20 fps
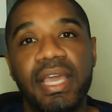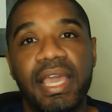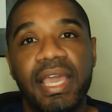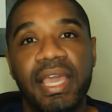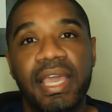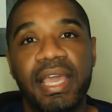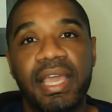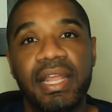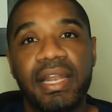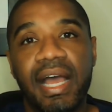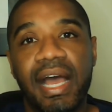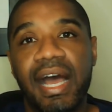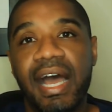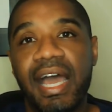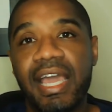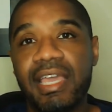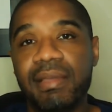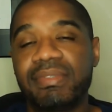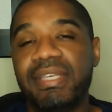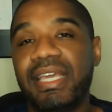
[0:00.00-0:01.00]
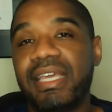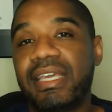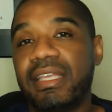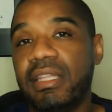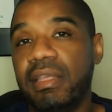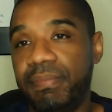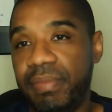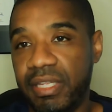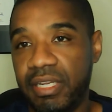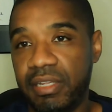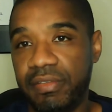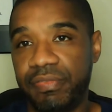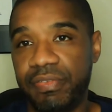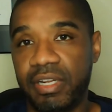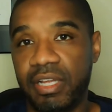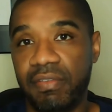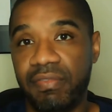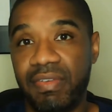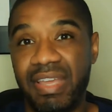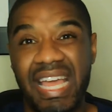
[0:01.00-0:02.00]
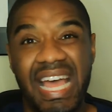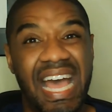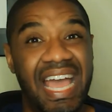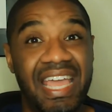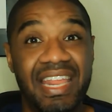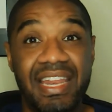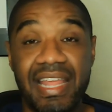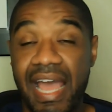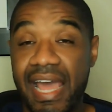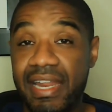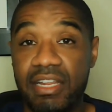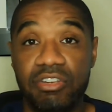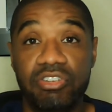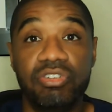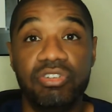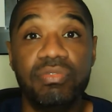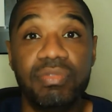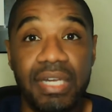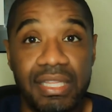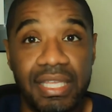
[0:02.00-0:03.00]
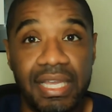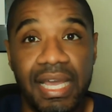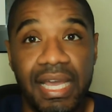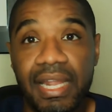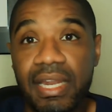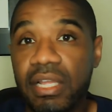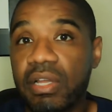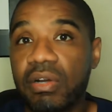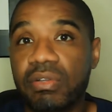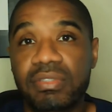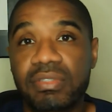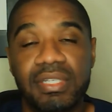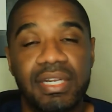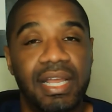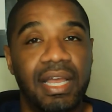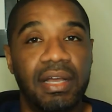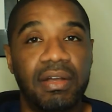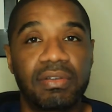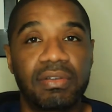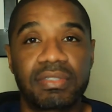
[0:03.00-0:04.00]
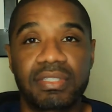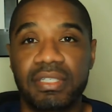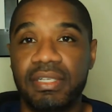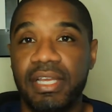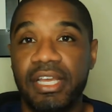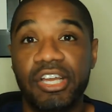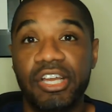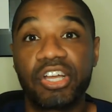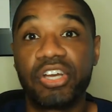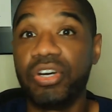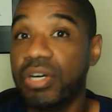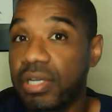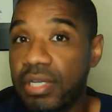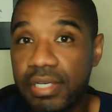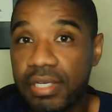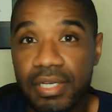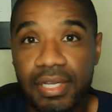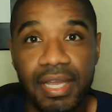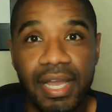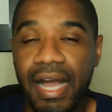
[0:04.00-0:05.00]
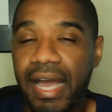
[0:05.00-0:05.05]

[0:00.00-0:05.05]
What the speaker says: And I am taking the benefit of it. I didn't do anything. I didn't go to the house and cook.